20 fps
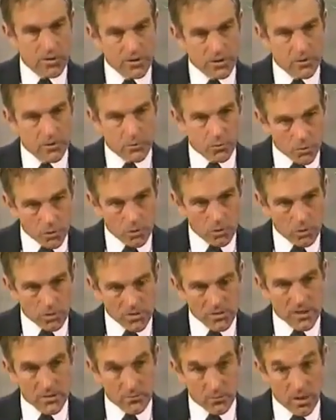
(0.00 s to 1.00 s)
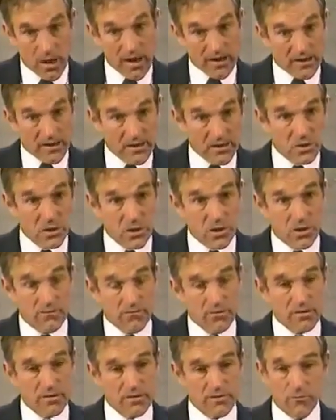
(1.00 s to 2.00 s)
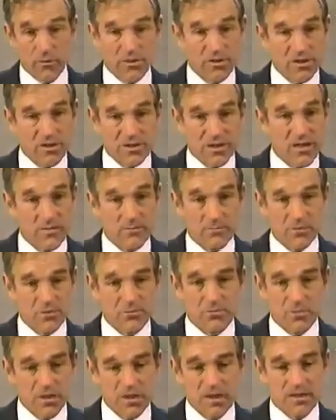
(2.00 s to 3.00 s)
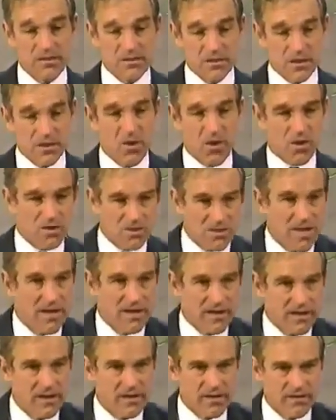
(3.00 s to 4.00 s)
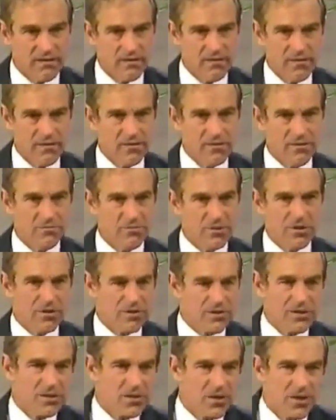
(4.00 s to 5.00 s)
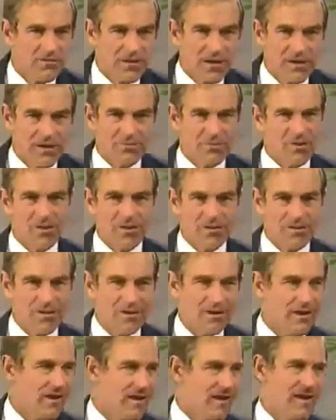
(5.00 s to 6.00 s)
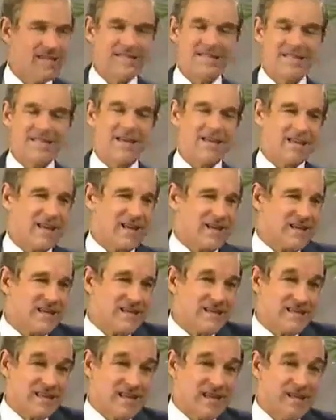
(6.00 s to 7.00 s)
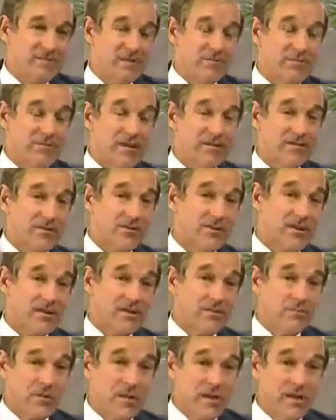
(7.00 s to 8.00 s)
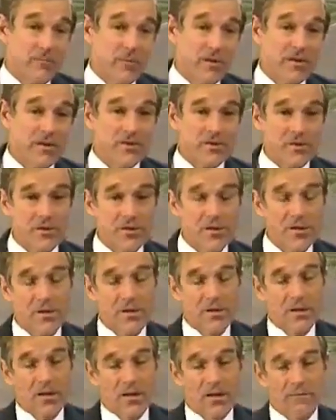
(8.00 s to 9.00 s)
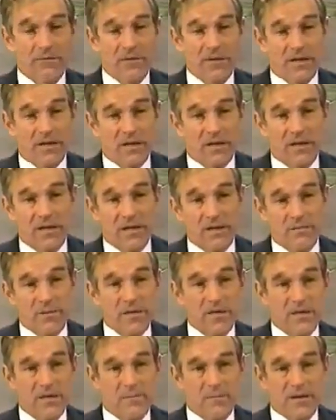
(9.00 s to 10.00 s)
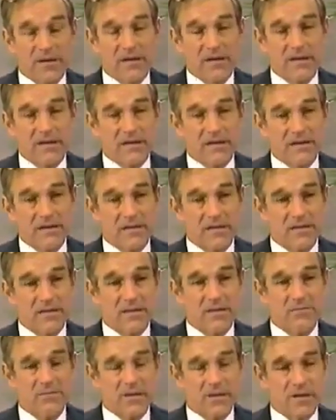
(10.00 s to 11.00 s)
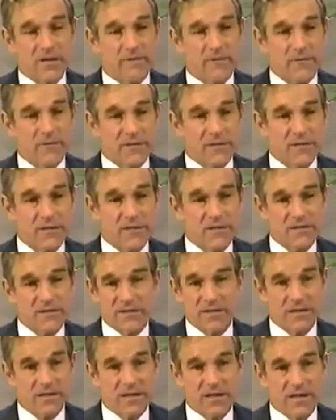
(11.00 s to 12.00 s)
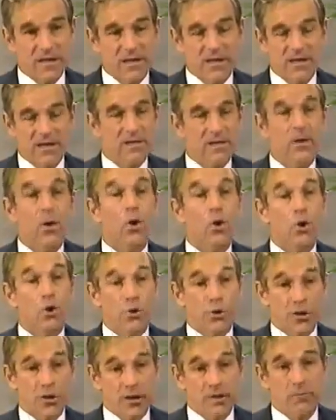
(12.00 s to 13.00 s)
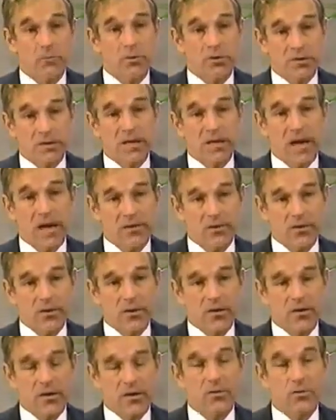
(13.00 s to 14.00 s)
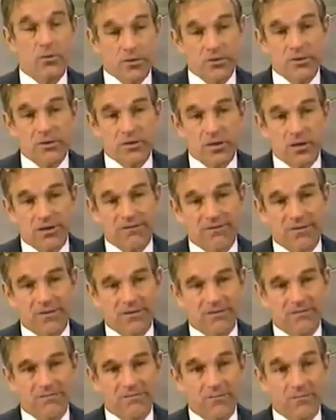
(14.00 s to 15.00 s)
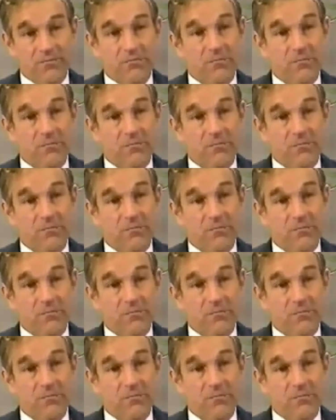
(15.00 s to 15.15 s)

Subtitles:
rigid rule and say, well, I can solve this if we just keep Japan's cars out of here. We're going to solve our problem. It's not that easy. I mean, we have to look at the big picture of the economy, the monetary system, the deficits, the whole thing put together in order to solve it.